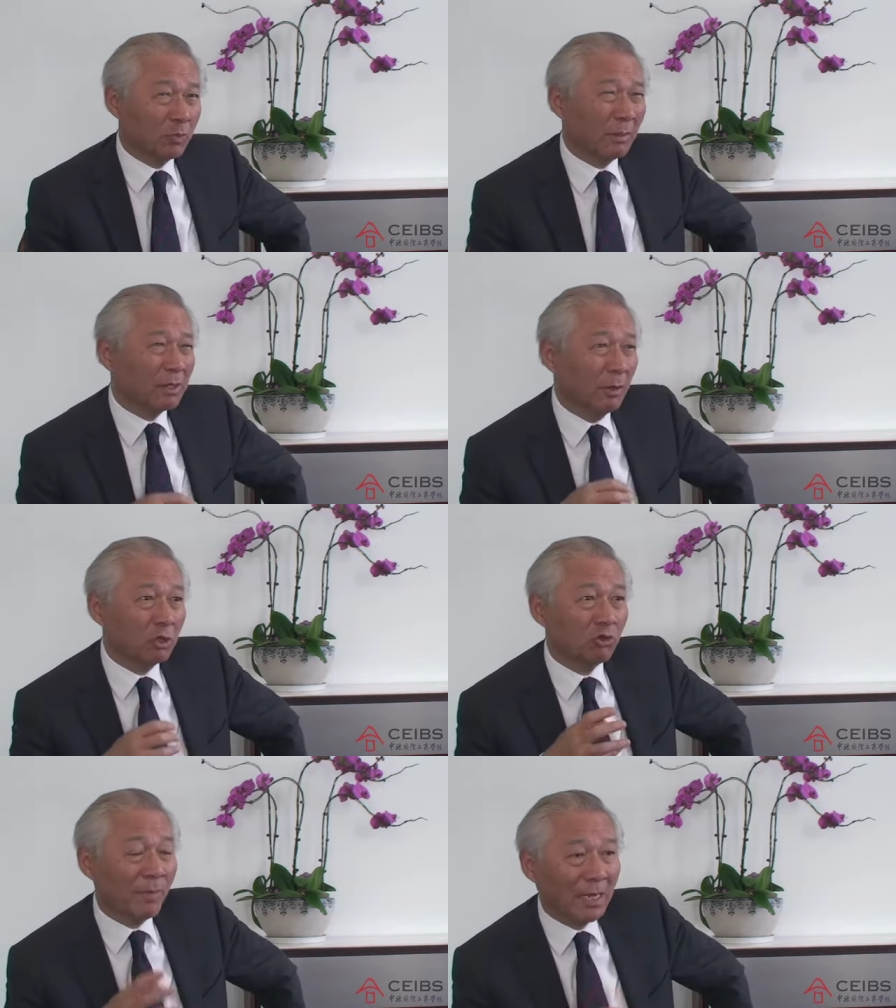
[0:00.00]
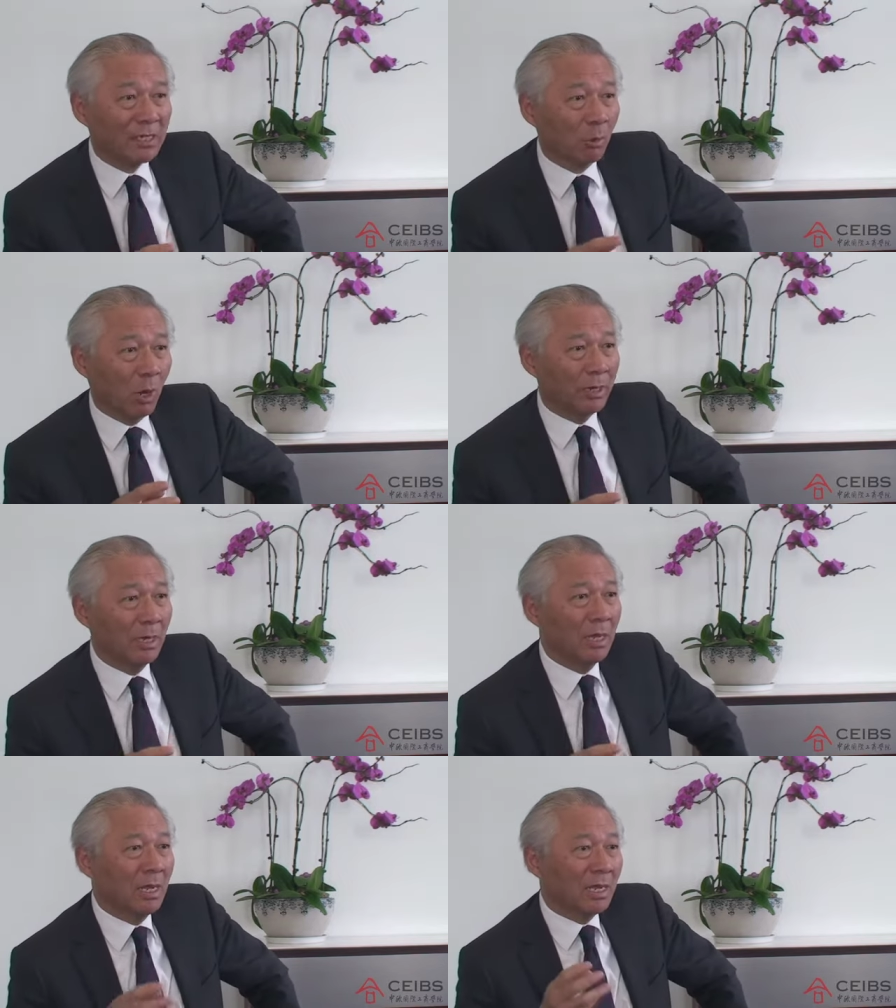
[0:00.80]
Perhaps the most dramatic one
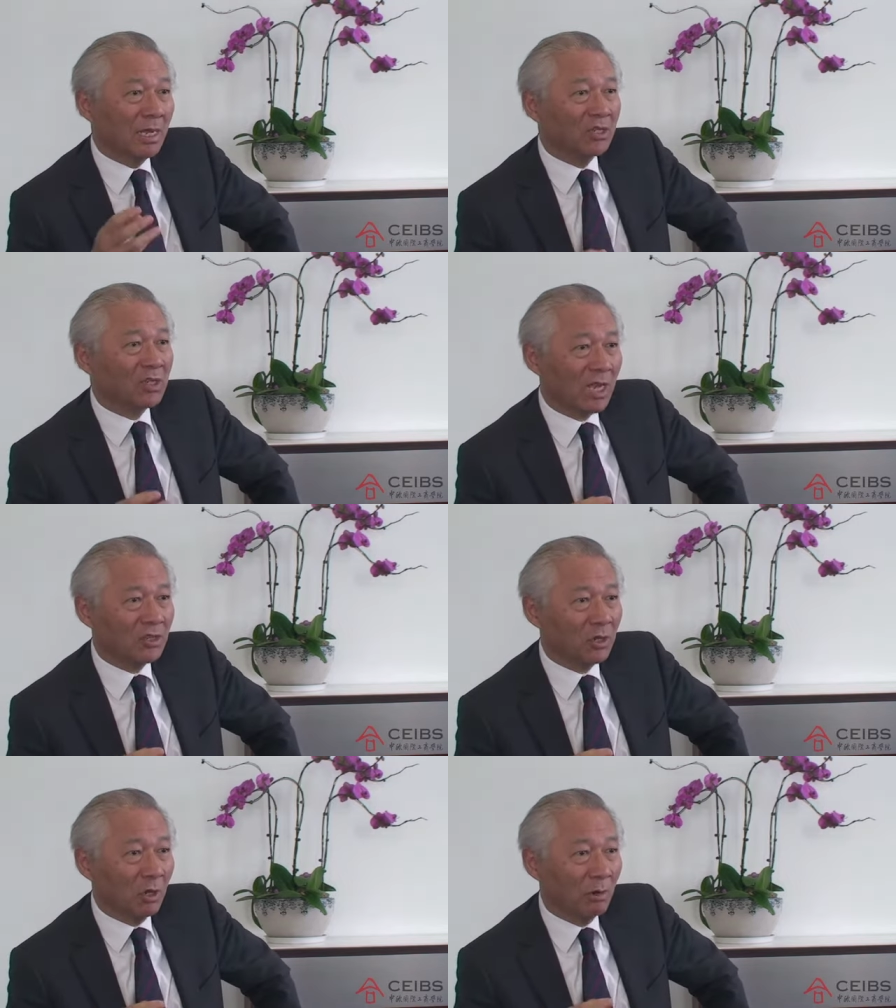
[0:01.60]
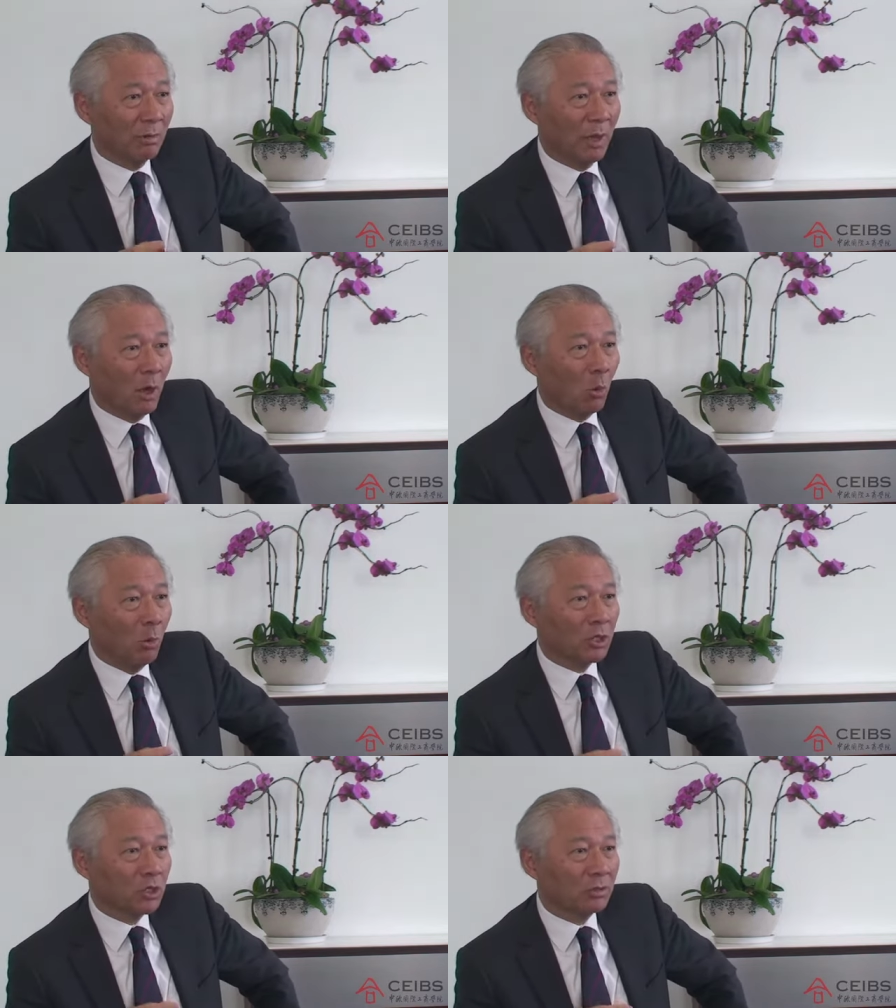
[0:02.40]
is Tesco,
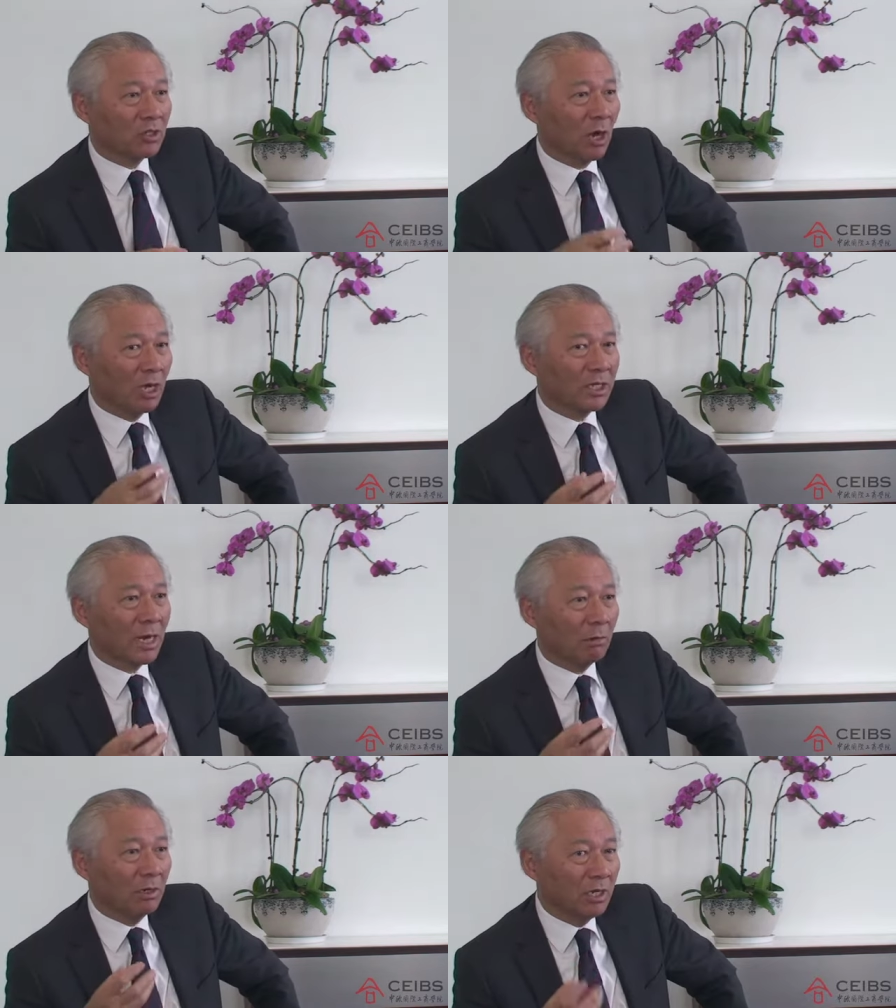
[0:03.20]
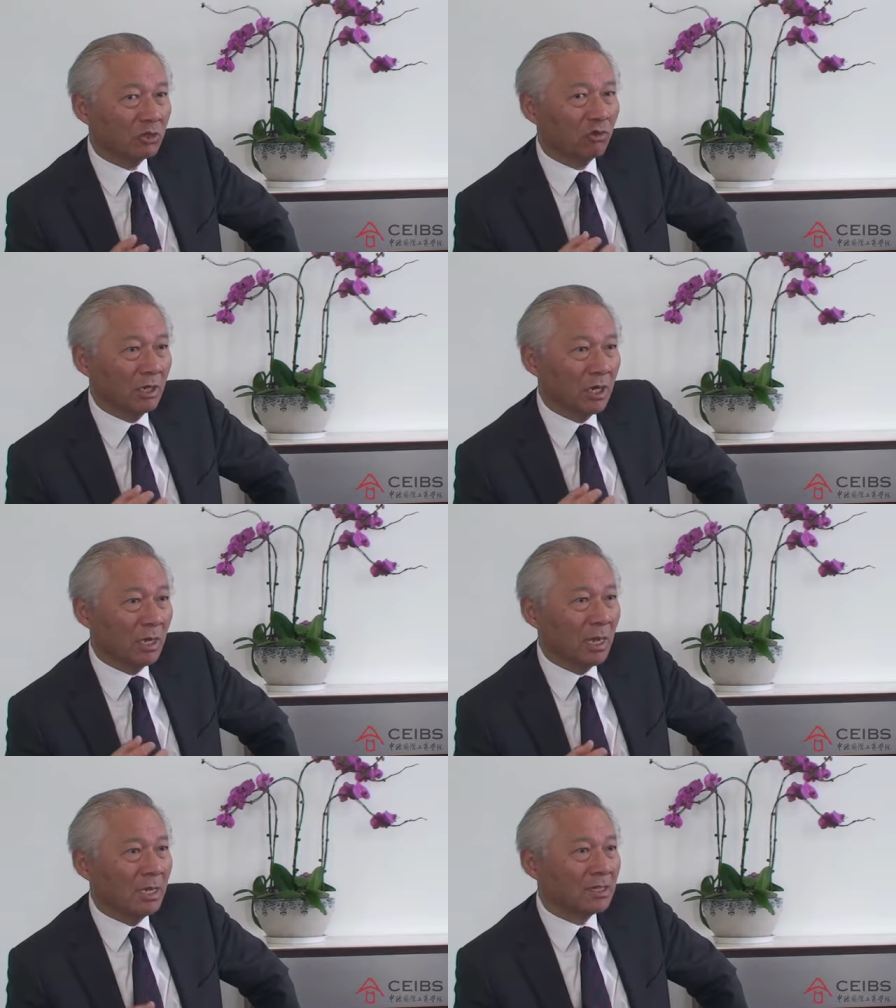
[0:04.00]
which started out
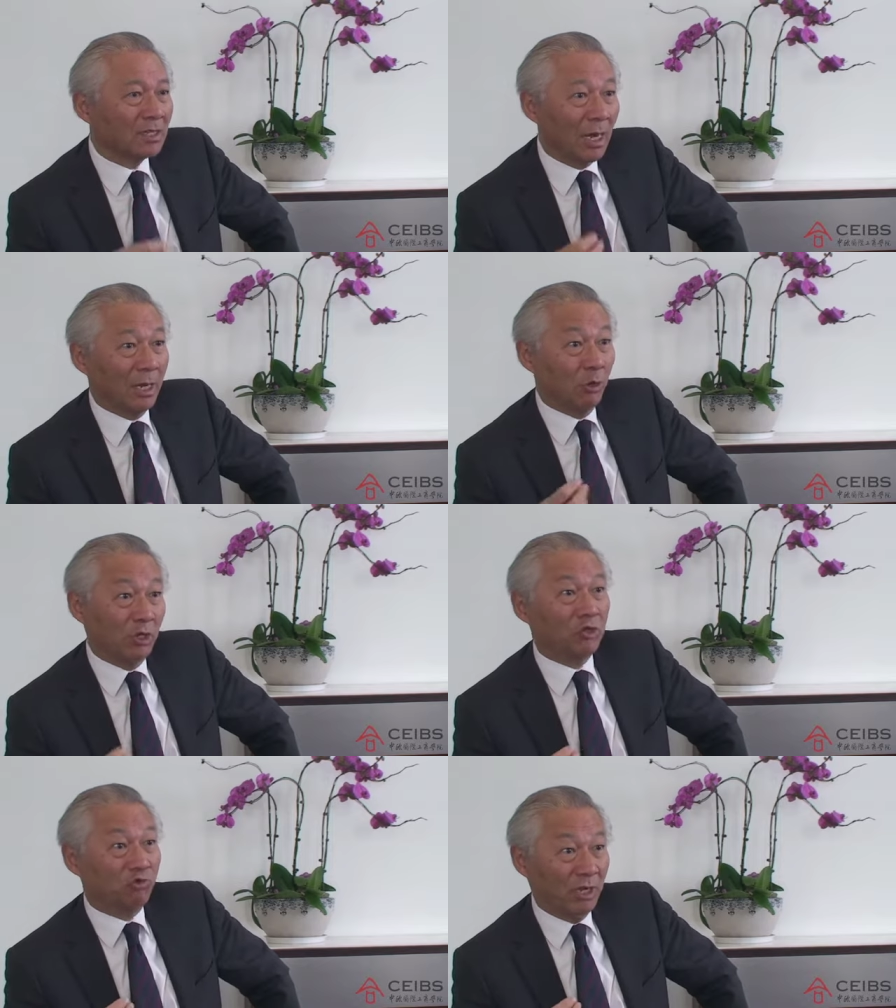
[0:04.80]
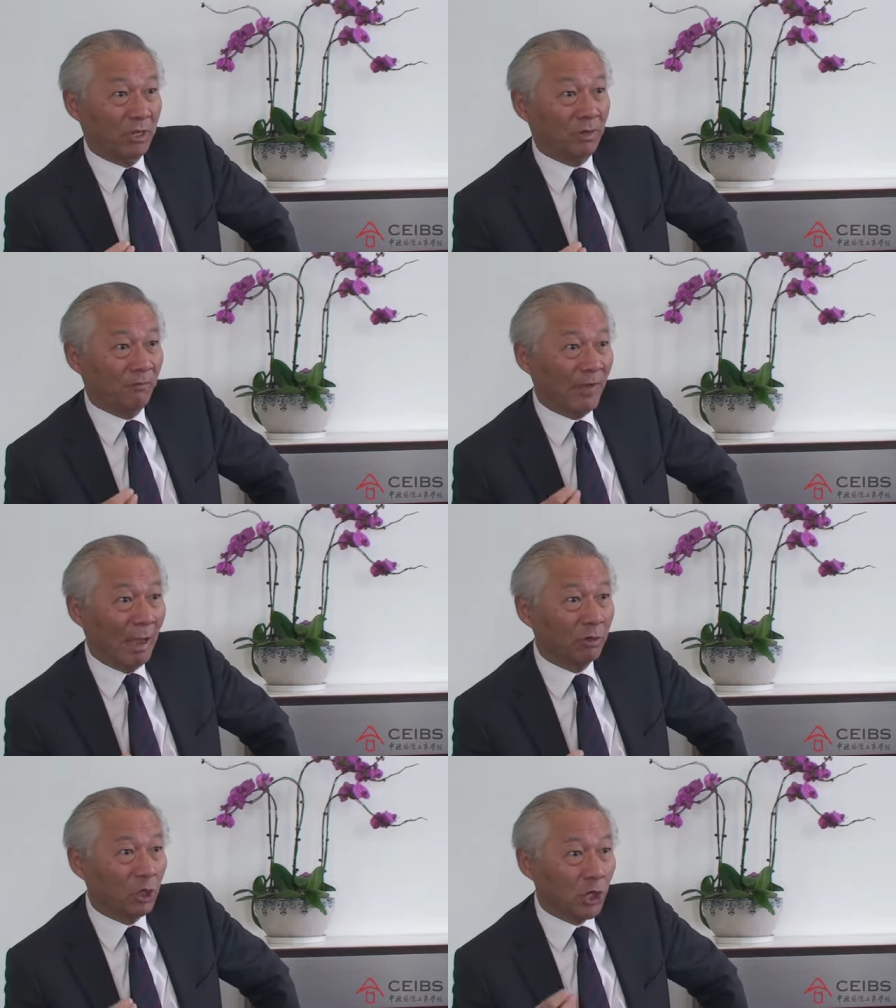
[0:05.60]
literally selling on the street. The
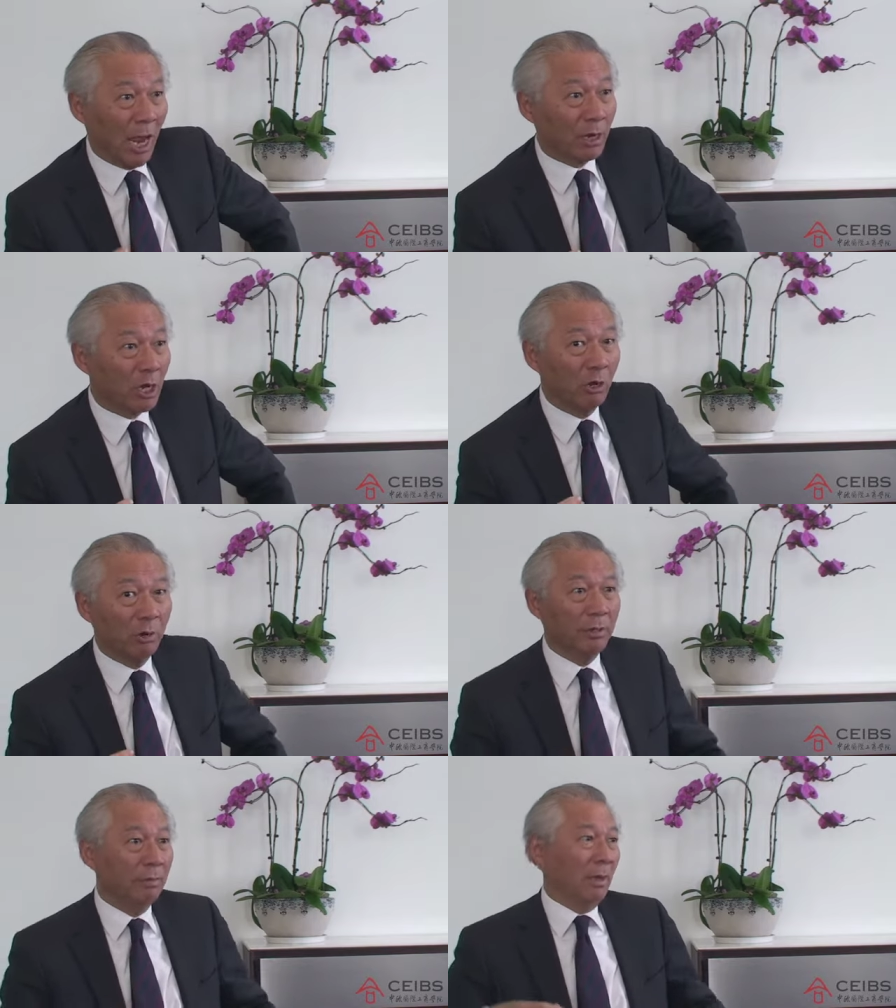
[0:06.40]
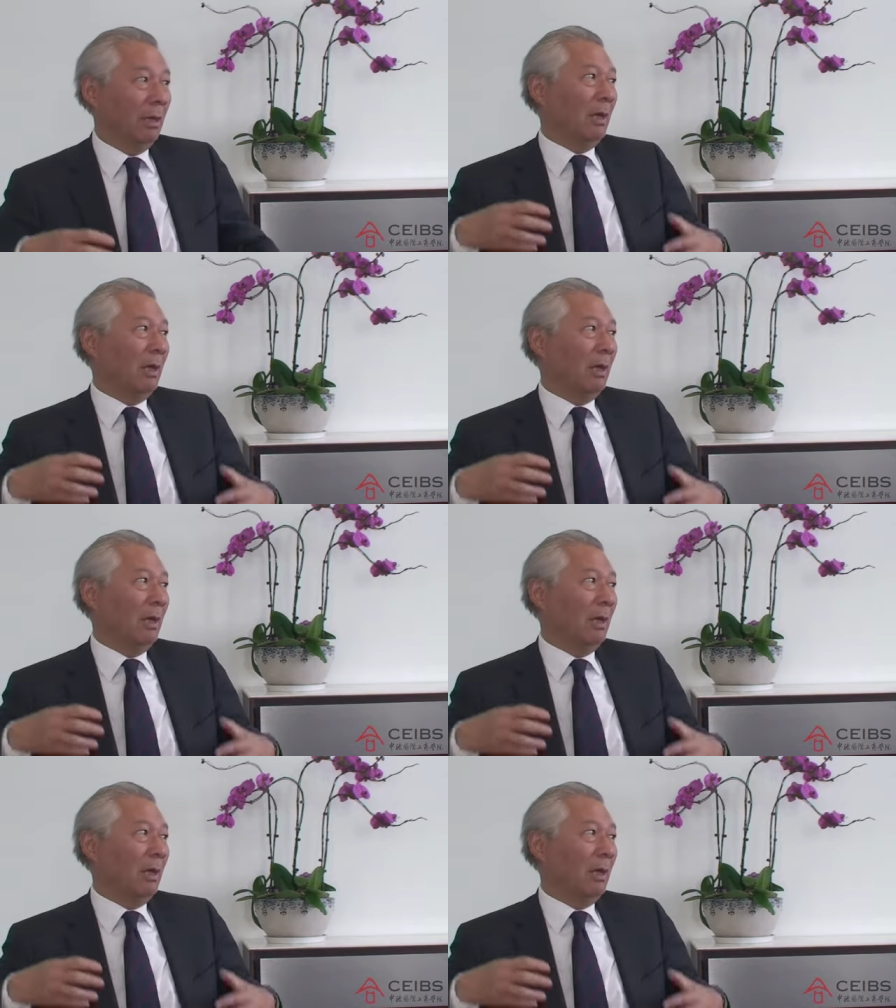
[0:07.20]
founder, Jack Cohen,